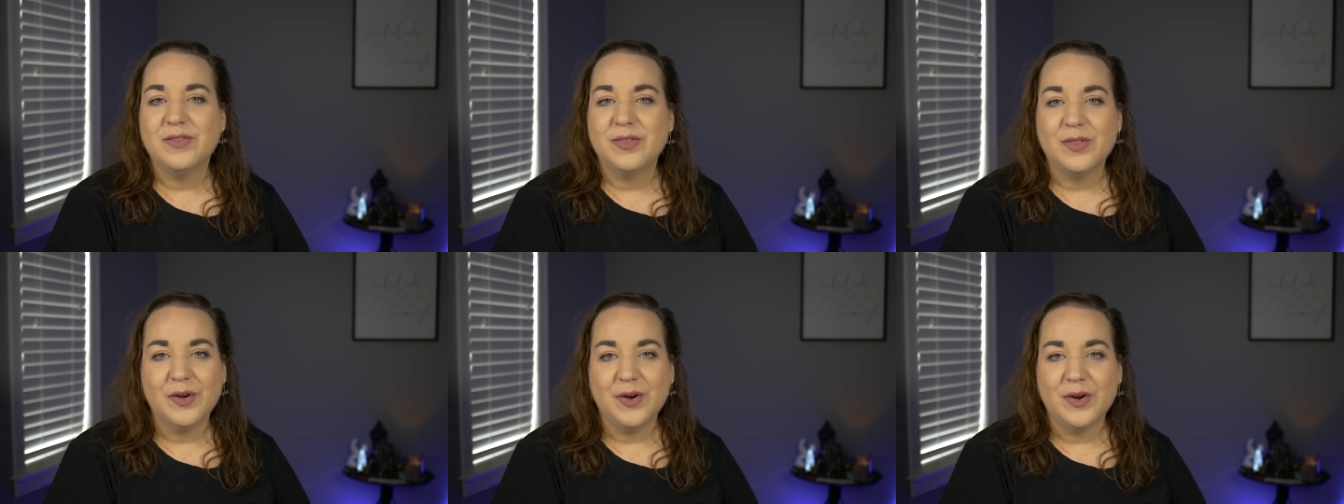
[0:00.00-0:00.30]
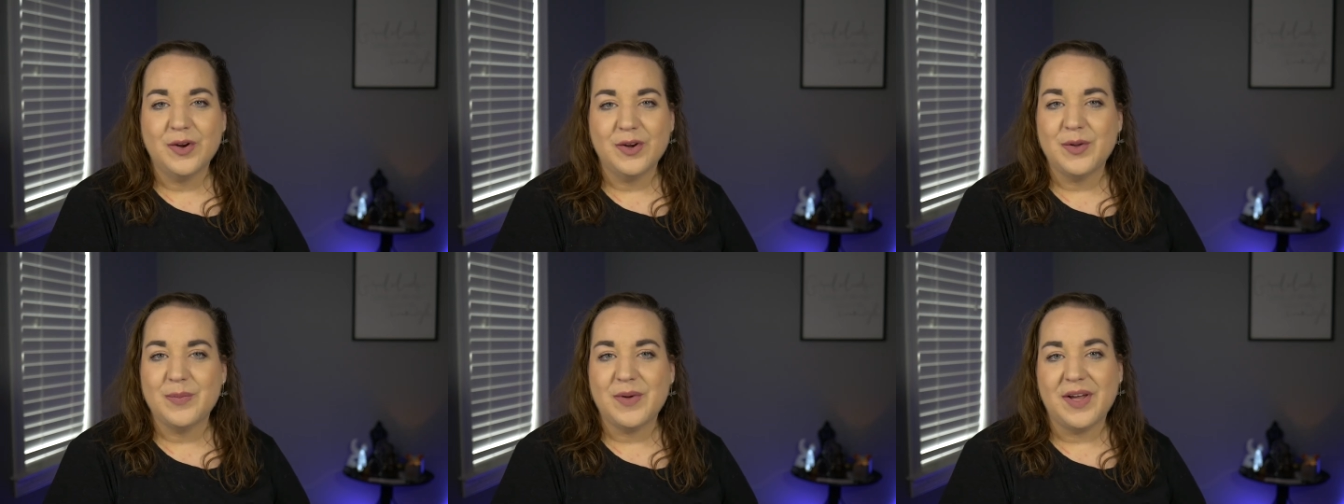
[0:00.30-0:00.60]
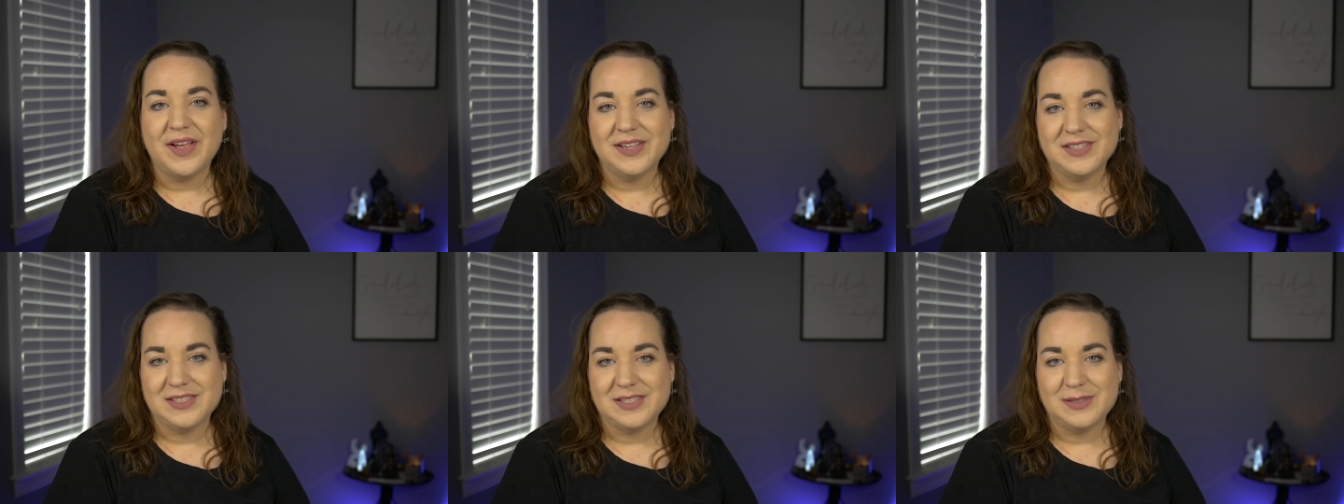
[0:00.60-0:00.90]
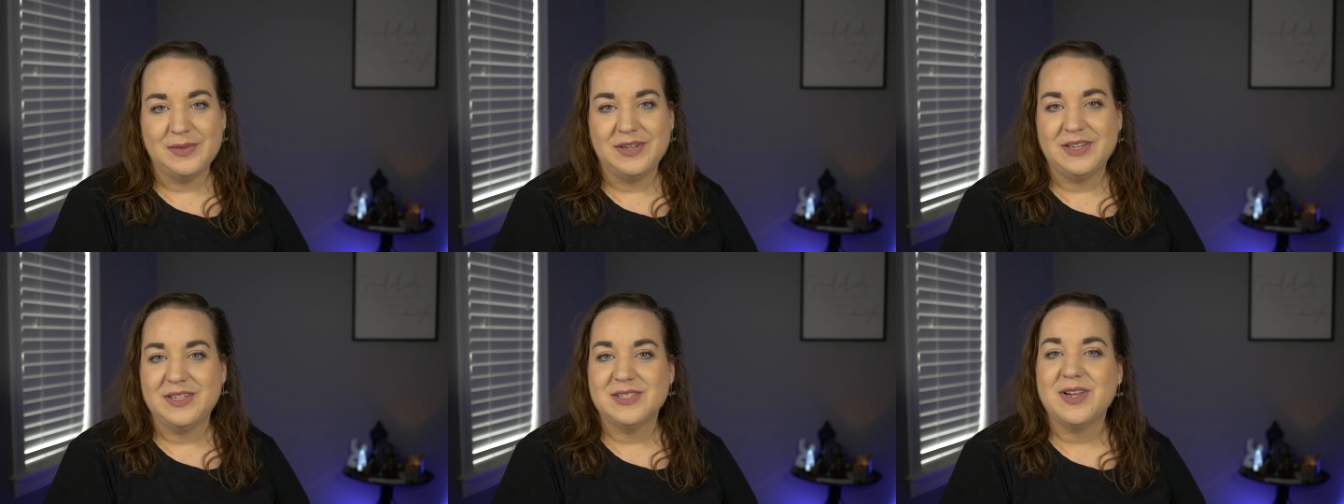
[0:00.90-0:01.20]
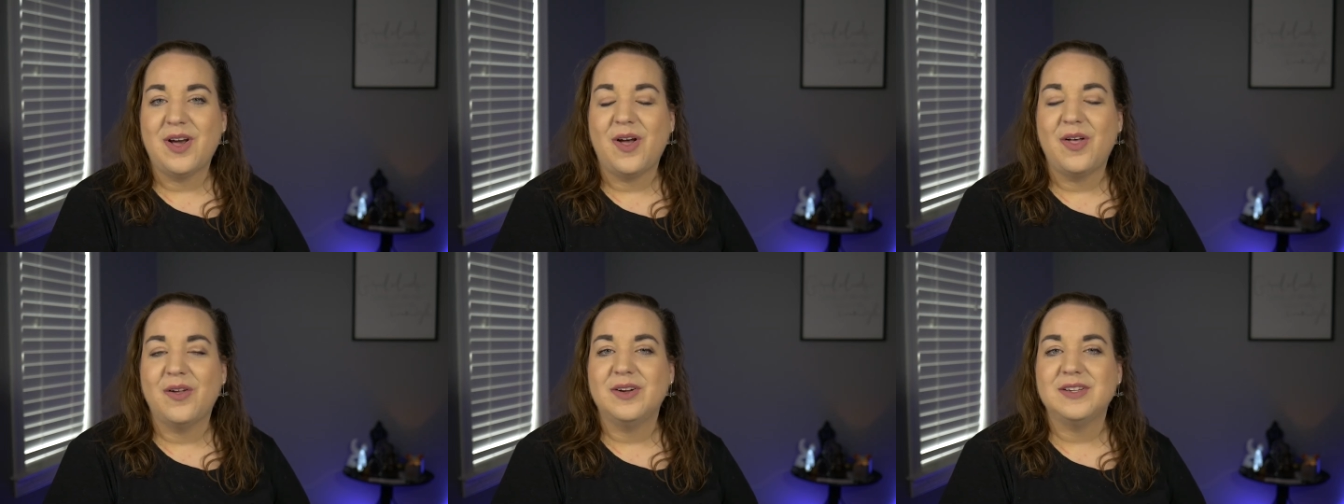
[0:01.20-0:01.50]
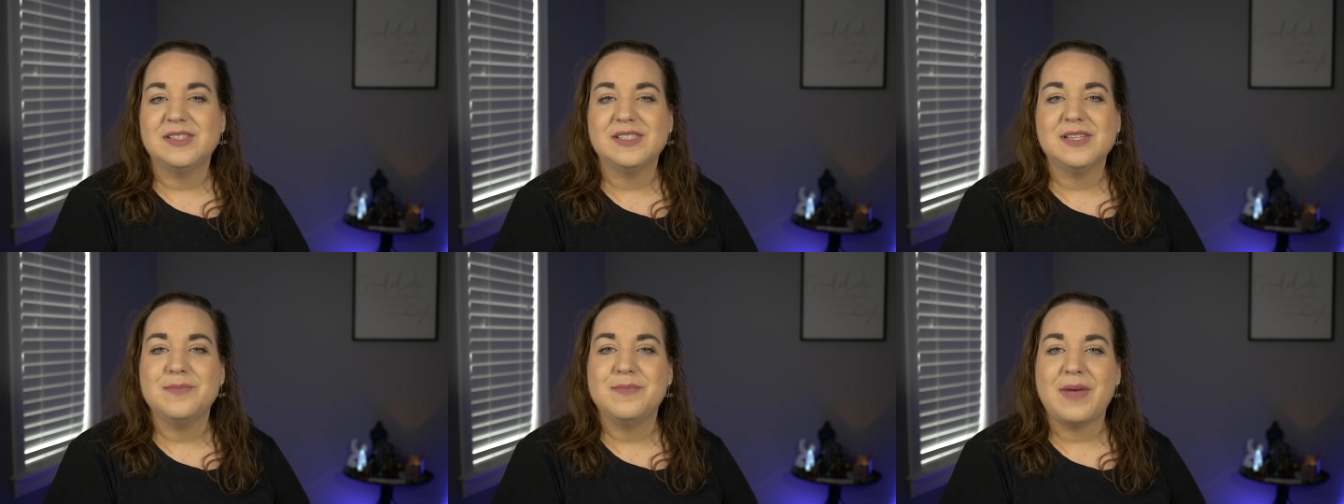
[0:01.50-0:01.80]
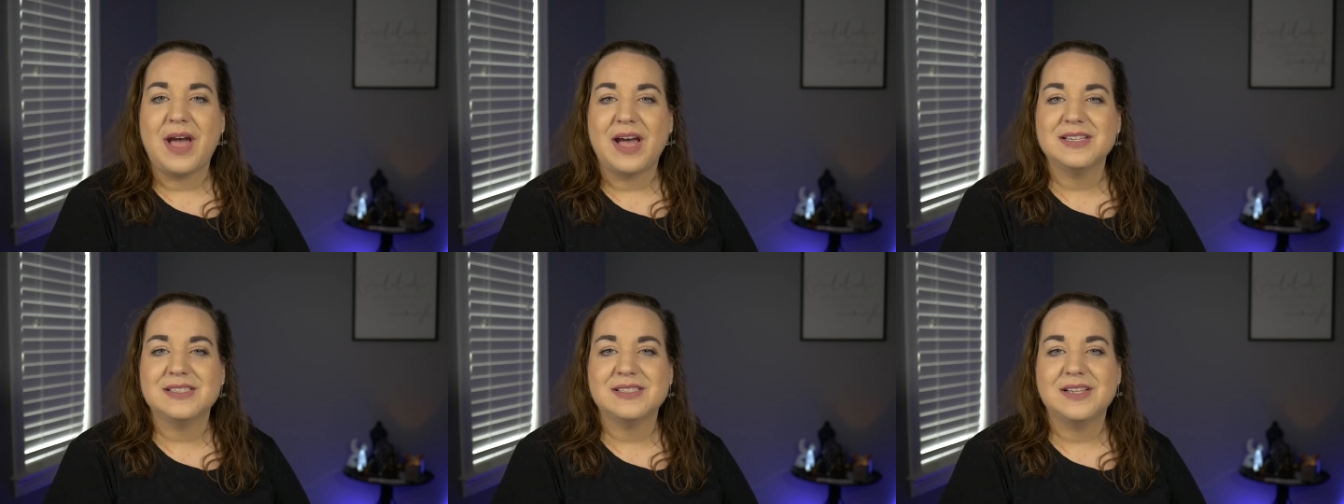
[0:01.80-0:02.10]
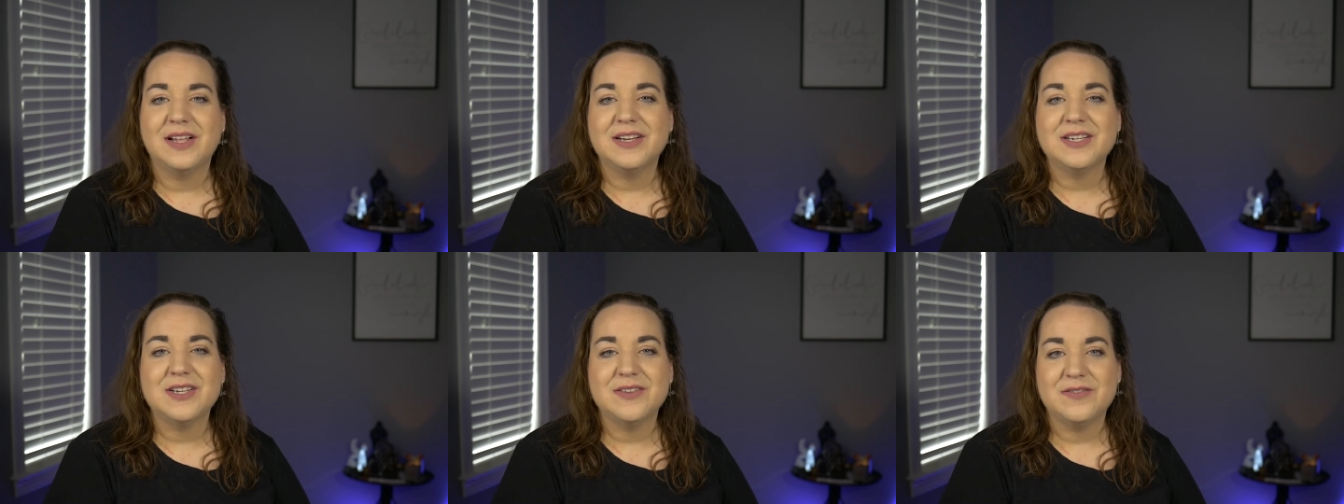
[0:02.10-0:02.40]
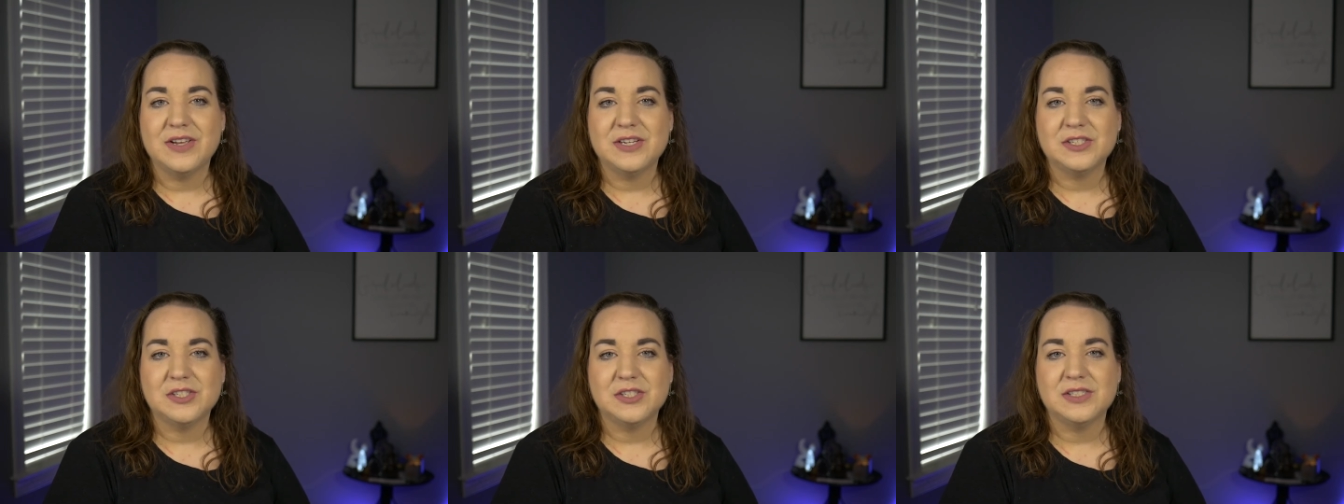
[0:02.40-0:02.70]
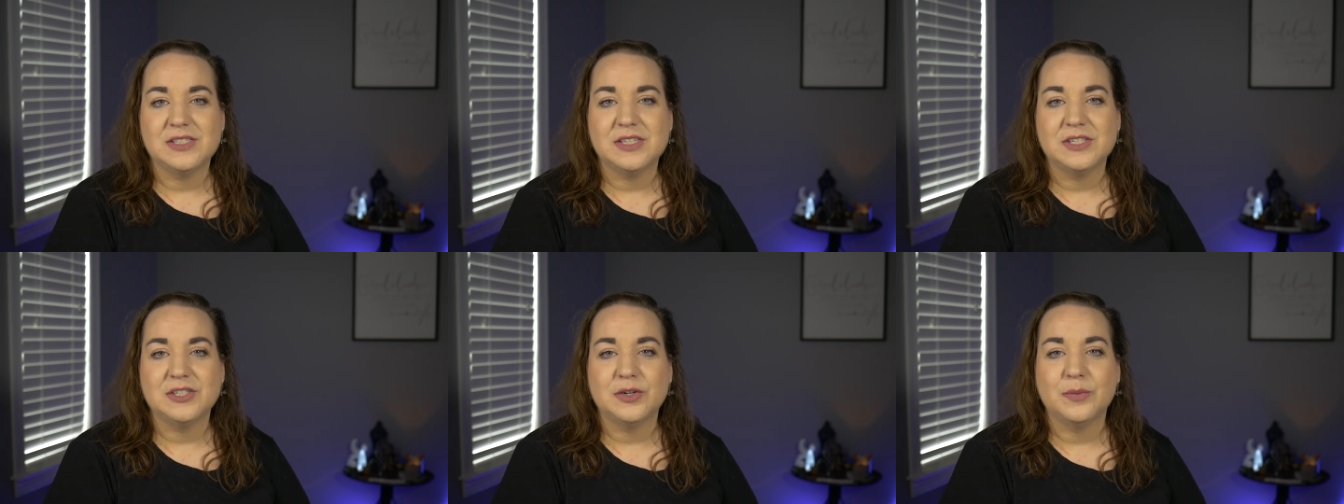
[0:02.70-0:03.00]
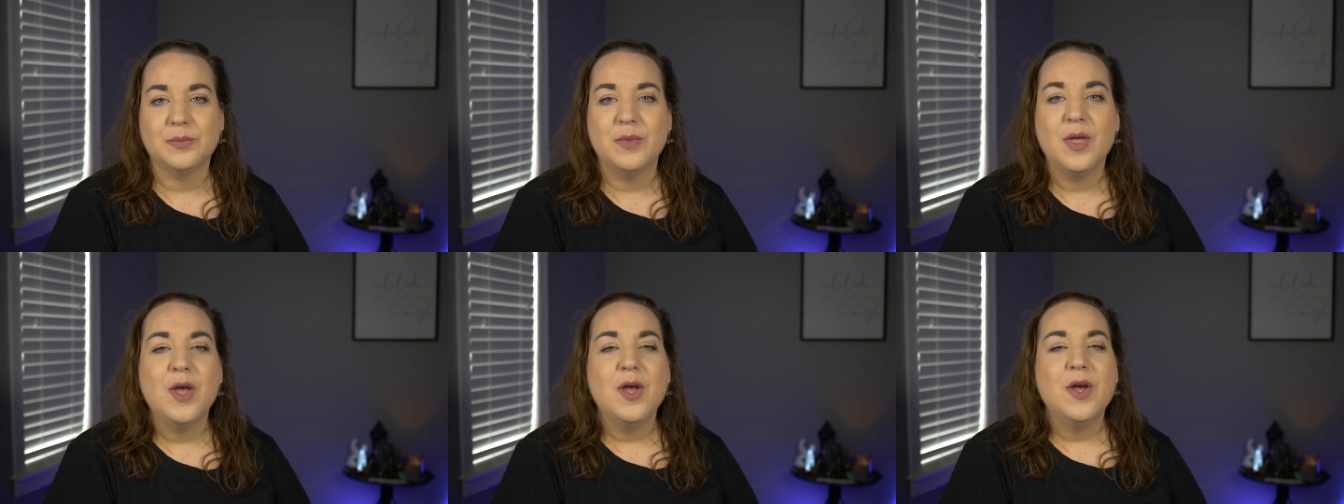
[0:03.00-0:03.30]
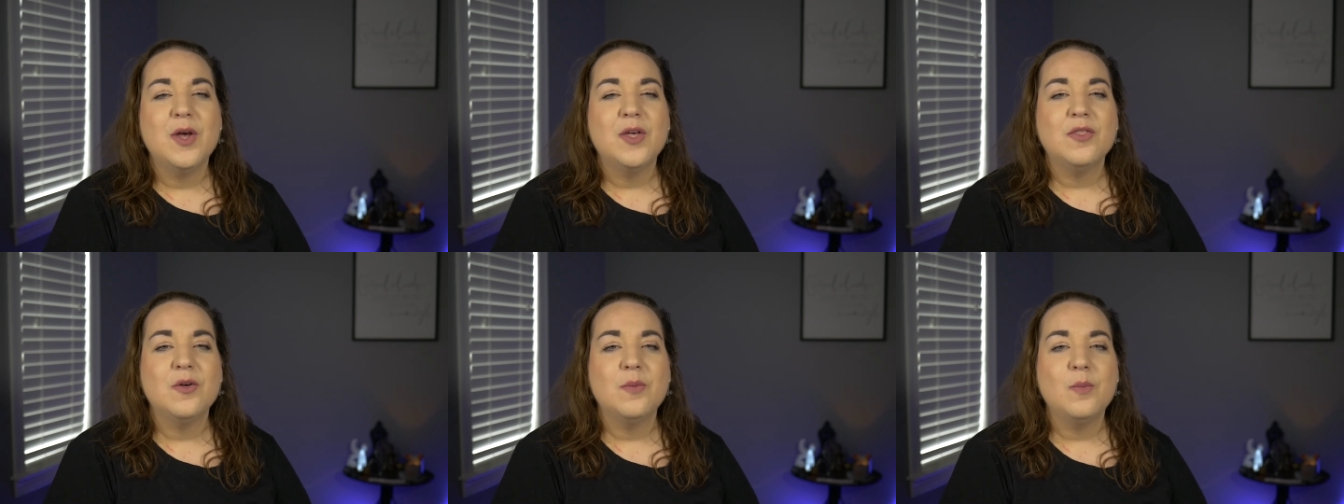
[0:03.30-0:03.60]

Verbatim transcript: learned about histamine intolerance and mast cell activation syndrome, the